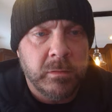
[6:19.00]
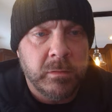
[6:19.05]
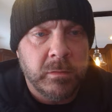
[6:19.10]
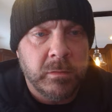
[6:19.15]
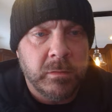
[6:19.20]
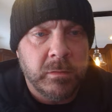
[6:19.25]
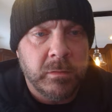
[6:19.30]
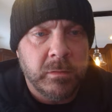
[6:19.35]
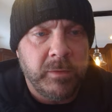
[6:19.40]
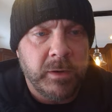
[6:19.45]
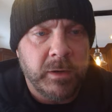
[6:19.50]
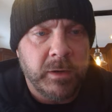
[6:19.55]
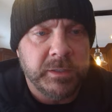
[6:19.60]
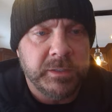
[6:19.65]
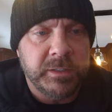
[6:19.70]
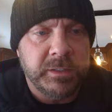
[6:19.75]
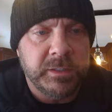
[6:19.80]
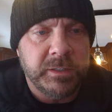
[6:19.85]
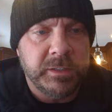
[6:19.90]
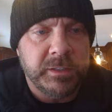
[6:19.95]
Okay, very
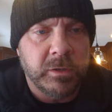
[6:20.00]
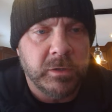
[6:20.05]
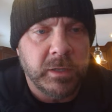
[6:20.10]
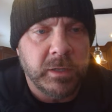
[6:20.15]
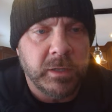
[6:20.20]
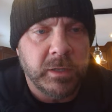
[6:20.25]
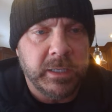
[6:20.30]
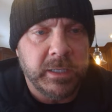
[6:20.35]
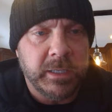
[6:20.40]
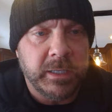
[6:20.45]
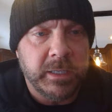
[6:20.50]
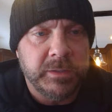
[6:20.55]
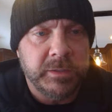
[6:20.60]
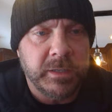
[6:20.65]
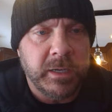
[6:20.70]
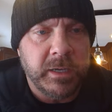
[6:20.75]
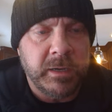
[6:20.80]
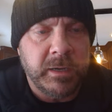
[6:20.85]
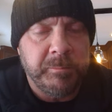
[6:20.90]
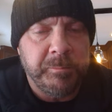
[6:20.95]
similar, like these
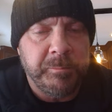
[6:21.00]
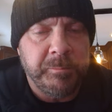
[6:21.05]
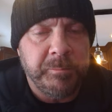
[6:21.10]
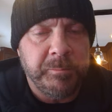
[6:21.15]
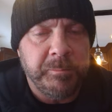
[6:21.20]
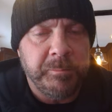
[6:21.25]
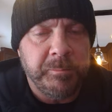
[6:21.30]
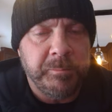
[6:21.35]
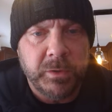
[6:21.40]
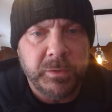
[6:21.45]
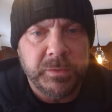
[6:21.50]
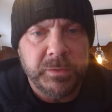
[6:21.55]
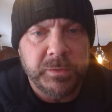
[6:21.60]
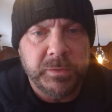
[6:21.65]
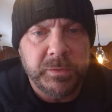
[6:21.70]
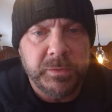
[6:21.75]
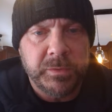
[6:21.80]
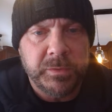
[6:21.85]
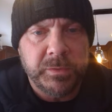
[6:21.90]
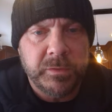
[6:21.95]

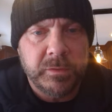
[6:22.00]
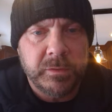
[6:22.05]
posts.